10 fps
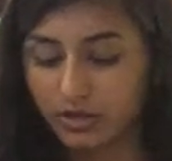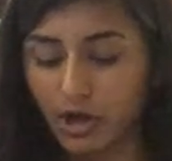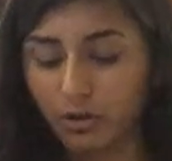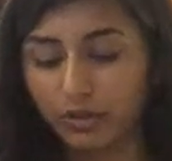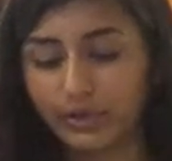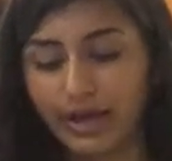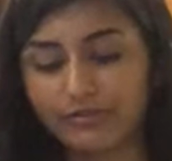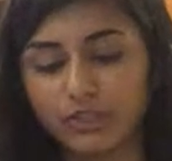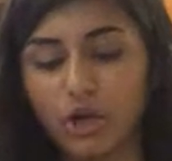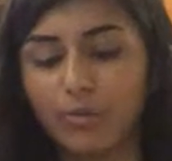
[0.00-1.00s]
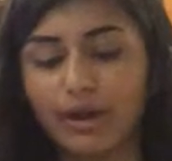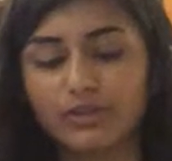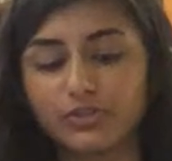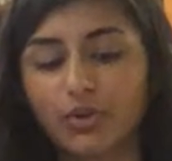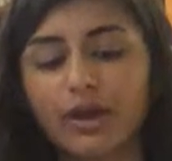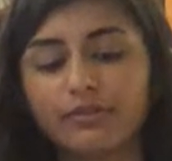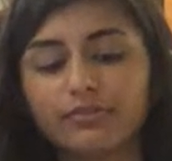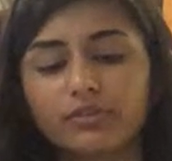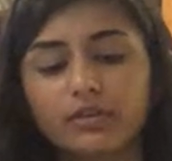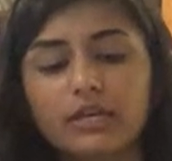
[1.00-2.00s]
No one would have to know about his
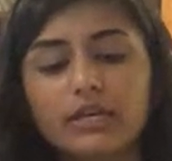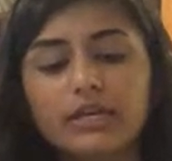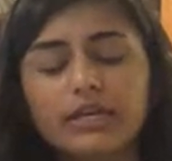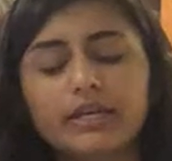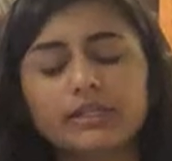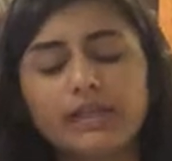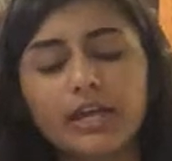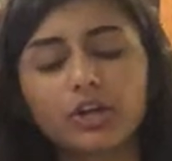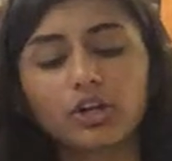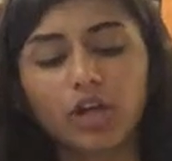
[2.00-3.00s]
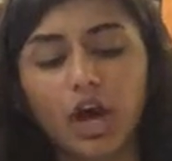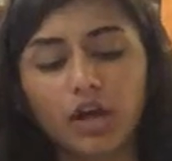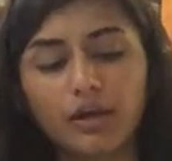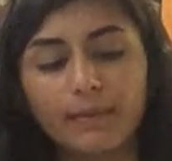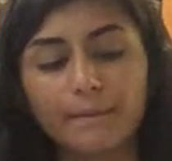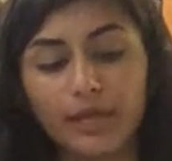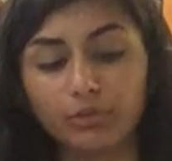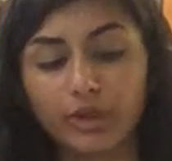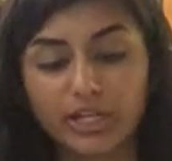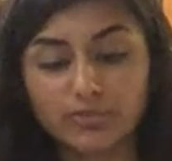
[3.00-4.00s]
wife. He could take her along, make
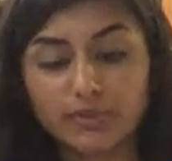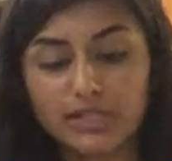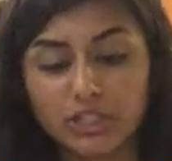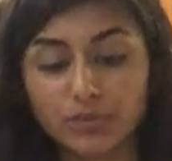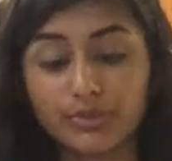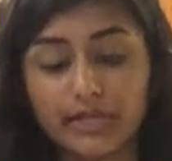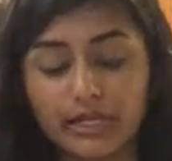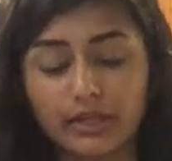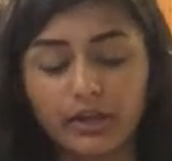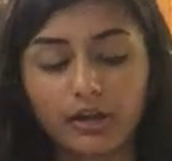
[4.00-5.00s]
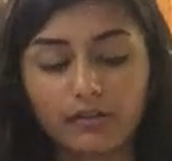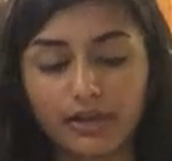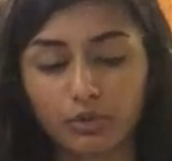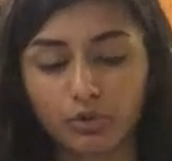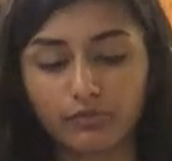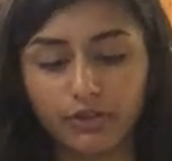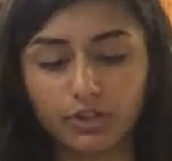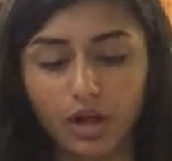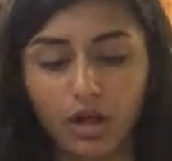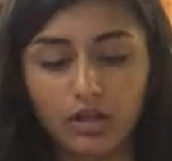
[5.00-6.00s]
arrangements that she'd be taken care of at
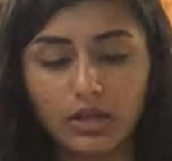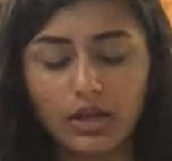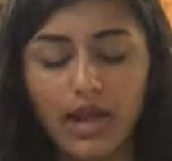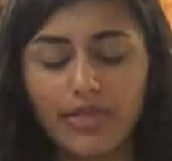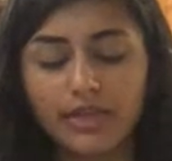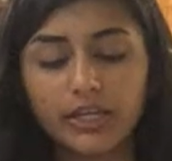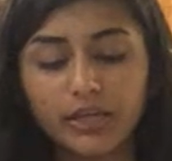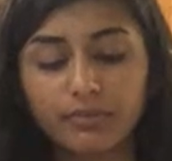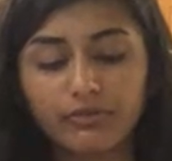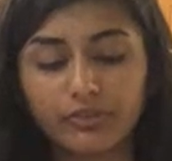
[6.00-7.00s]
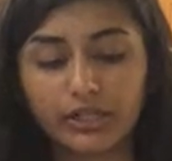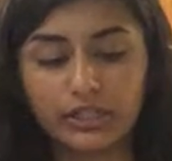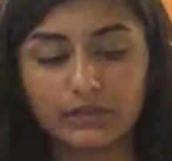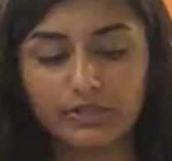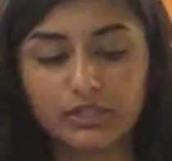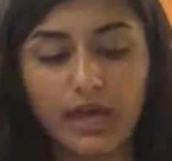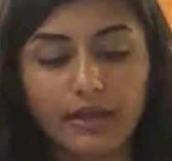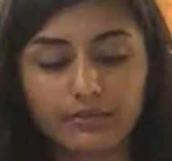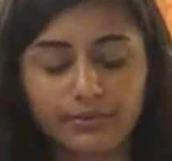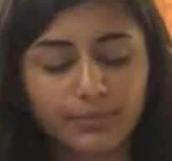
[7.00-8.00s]
Thornfield Hall, and then he could be free to live his
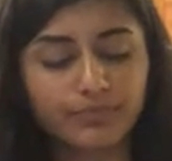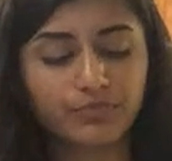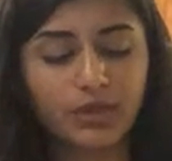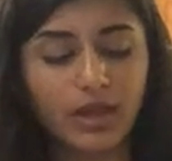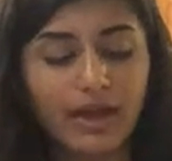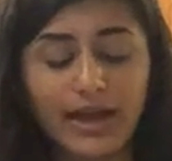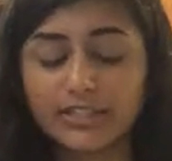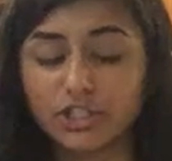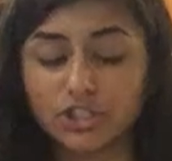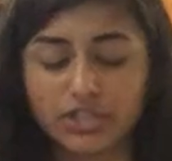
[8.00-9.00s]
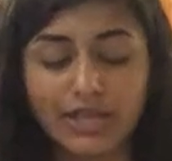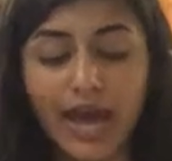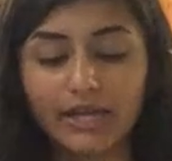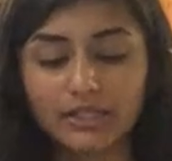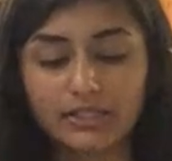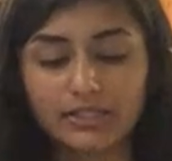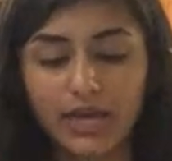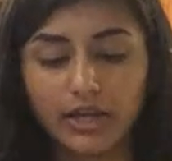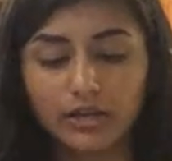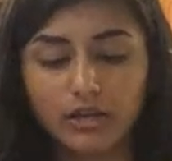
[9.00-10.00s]
life. "I did just that," he
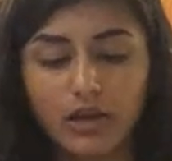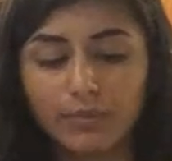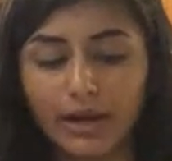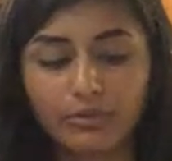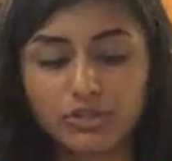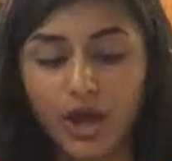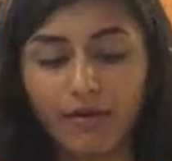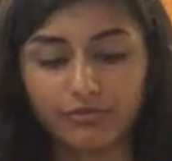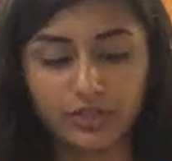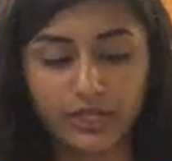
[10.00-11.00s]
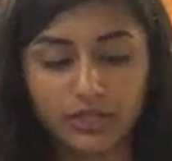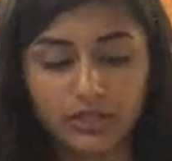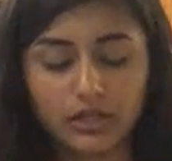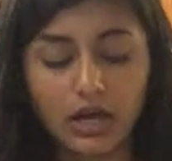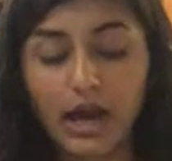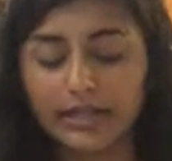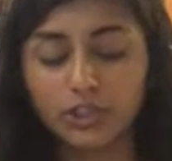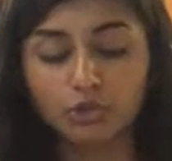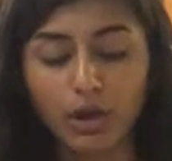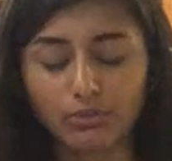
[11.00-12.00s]
said, "but I was not free. I
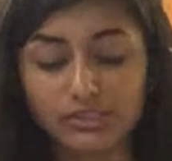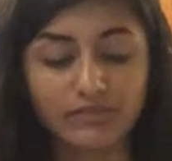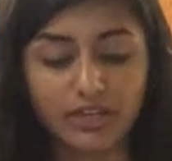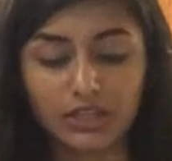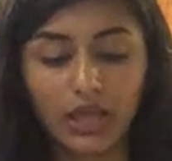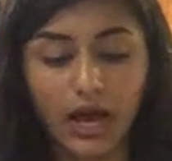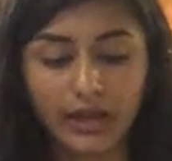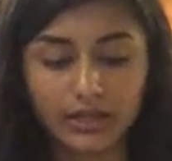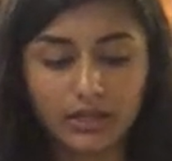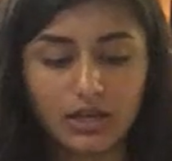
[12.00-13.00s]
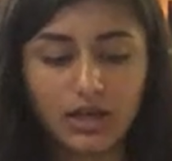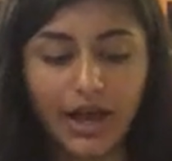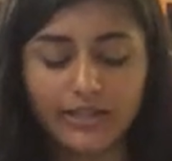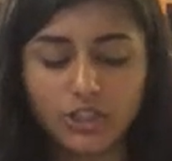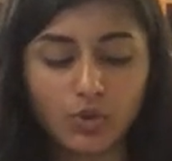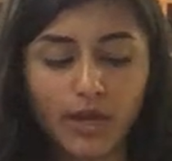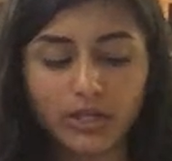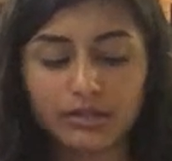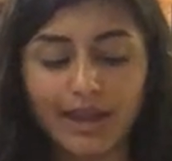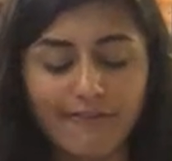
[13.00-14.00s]
knew I was living a lie. I knew I
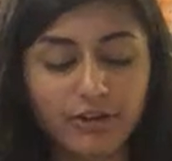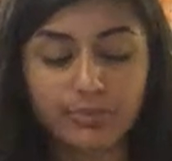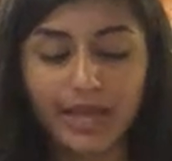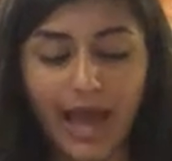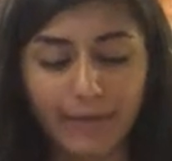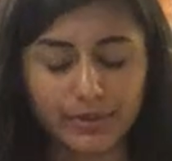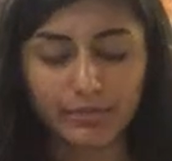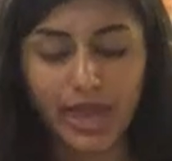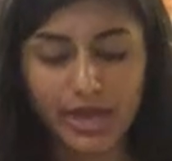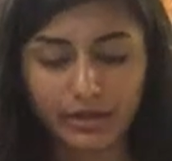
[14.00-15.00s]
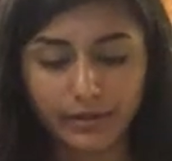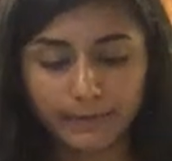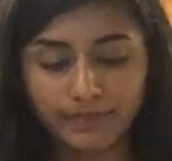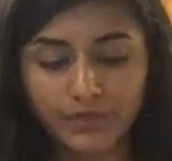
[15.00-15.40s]
could never be a happy man.